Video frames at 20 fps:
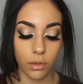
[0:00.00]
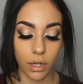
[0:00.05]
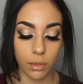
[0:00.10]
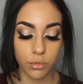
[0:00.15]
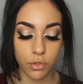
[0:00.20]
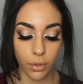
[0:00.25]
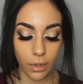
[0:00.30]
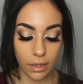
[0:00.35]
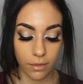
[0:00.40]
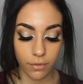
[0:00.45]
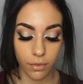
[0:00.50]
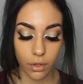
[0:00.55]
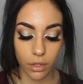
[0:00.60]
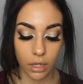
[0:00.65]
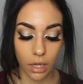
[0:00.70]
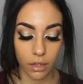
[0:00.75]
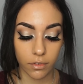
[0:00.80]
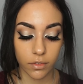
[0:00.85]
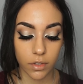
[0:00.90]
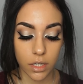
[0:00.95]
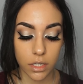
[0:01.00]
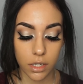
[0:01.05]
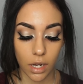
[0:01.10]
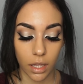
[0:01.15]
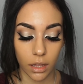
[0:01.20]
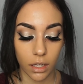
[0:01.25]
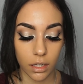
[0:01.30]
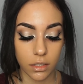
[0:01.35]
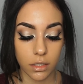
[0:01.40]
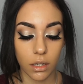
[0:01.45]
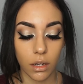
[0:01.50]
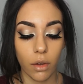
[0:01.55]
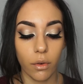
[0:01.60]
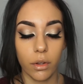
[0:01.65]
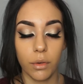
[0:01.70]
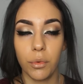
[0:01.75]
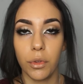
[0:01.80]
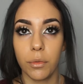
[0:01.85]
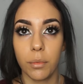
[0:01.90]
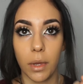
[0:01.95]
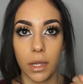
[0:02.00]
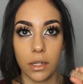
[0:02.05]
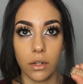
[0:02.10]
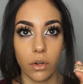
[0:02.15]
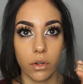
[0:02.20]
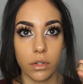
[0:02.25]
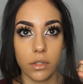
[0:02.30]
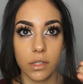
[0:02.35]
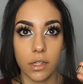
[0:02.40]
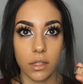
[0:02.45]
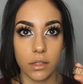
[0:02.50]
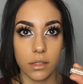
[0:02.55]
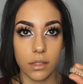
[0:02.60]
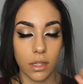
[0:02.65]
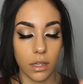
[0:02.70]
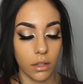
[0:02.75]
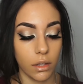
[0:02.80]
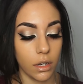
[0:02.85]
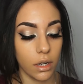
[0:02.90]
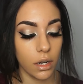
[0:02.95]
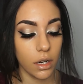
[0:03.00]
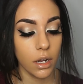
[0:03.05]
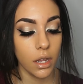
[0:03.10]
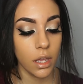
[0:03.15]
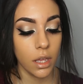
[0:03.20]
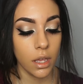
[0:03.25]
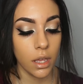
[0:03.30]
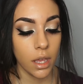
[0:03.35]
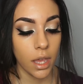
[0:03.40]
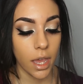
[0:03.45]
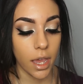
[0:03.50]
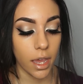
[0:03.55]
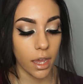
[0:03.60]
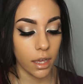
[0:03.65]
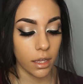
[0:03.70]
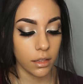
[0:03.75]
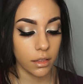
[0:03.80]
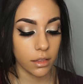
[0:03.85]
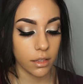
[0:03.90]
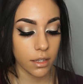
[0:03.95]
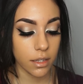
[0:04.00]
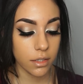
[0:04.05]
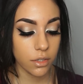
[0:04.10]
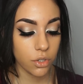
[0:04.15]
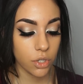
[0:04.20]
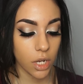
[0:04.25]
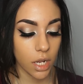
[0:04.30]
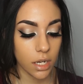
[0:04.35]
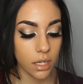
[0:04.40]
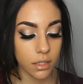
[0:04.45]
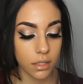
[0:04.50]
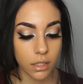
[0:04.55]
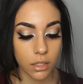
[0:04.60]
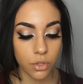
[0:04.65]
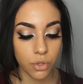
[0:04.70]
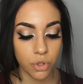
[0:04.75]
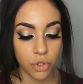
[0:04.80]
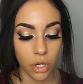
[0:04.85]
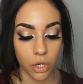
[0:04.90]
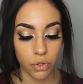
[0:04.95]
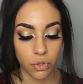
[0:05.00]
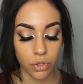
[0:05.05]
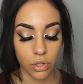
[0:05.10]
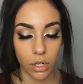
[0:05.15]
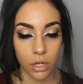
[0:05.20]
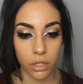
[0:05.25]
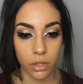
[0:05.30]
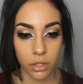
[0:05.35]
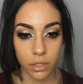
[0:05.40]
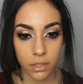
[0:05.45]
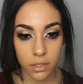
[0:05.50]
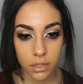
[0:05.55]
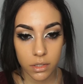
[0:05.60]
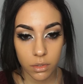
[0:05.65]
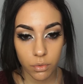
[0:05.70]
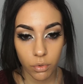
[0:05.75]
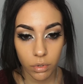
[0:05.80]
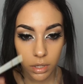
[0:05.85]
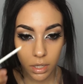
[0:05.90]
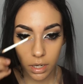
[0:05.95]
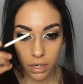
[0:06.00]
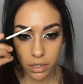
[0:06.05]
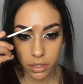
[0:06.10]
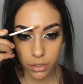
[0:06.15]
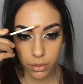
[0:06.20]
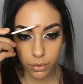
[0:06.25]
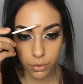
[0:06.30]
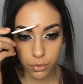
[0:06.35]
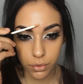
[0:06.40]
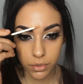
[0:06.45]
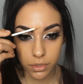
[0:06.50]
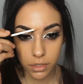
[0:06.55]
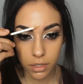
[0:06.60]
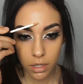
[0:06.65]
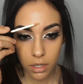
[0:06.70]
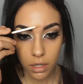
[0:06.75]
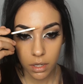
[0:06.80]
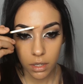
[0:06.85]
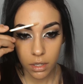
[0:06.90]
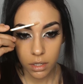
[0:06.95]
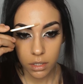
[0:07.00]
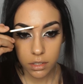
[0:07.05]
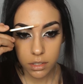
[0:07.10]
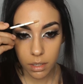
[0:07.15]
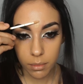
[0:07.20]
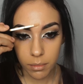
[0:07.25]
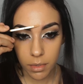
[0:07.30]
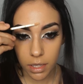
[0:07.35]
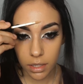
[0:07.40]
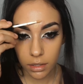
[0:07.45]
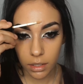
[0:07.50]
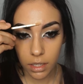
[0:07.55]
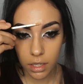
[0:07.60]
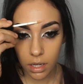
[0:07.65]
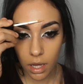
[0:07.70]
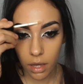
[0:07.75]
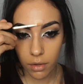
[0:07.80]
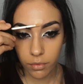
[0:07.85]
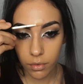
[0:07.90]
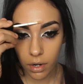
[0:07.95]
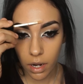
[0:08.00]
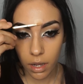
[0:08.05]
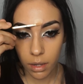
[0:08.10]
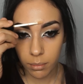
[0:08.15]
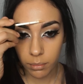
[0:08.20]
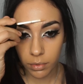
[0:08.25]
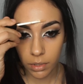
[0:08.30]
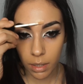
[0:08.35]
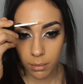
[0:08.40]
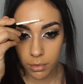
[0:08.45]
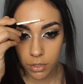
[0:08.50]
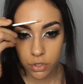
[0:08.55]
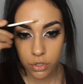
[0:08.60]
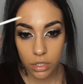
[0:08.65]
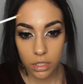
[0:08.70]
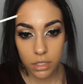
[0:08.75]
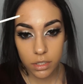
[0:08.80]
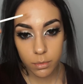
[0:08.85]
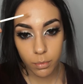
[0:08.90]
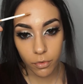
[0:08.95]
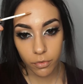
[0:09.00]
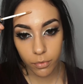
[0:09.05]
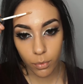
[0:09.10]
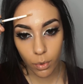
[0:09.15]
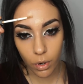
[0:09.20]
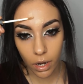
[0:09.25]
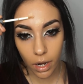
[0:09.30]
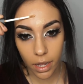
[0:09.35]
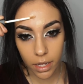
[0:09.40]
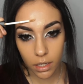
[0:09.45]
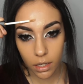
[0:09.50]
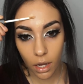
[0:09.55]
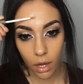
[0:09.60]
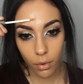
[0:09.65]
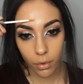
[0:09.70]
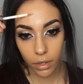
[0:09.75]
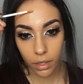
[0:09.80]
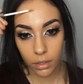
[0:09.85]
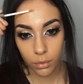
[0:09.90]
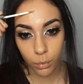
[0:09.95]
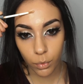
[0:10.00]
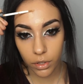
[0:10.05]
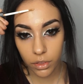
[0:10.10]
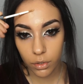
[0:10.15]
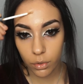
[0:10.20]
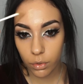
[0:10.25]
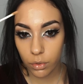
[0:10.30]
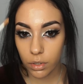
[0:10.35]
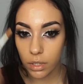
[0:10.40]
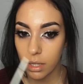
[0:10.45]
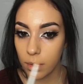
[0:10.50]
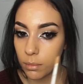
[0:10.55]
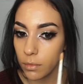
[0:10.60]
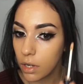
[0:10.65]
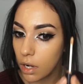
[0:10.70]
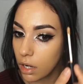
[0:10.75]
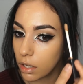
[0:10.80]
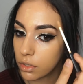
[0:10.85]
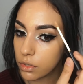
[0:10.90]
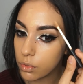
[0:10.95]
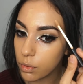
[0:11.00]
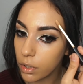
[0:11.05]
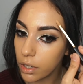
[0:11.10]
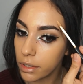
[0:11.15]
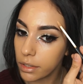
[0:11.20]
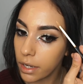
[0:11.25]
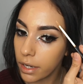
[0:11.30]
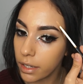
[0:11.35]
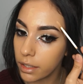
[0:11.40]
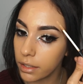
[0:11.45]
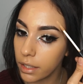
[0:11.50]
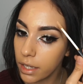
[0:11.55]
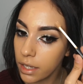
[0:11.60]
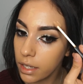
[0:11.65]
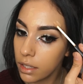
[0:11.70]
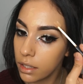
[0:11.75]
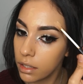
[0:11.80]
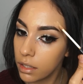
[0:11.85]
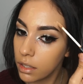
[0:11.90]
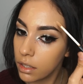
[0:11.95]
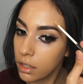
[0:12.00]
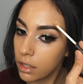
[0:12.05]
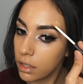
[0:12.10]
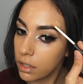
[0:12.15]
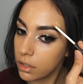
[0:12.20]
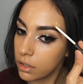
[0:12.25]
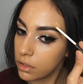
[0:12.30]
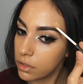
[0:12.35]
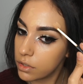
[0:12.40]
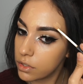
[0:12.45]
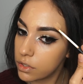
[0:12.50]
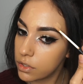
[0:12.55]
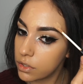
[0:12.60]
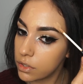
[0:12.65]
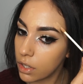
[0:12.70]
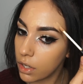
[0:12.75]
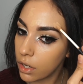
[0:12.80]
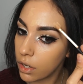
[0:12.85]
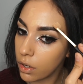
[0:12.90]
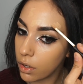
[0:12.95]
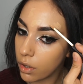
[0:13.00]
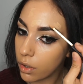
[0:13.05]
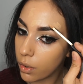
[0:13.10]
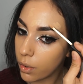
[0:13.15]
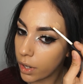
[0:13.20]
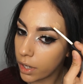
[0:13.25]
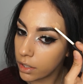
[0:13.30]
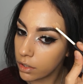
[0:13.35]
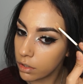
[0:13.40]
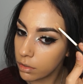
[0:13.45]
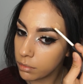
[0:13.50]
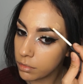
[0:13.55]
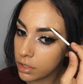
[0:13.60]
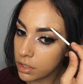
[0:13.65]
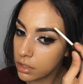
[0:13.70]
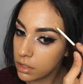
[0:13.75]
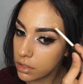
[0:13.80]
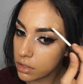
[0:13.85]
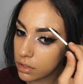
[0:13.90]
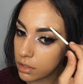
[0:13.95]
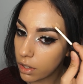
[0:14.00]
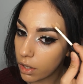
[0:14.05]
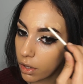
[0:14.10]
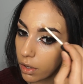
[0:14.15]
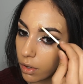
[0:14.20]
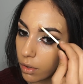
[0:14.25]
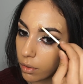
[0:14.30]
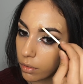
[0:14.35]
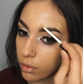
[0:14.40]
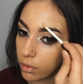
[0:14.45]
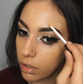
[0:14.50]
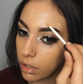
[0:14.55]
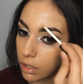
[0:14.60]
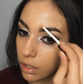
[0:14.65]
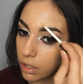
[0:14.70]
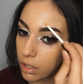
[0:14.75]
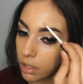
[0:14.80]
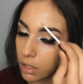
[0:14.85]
when I'm doing full coverage, I like to go in with my Nars Concealer. And this shade is in Ginger. This is the one that I use to mainly cover up blemishes before I go in with cream contour and highlight. So I normally just go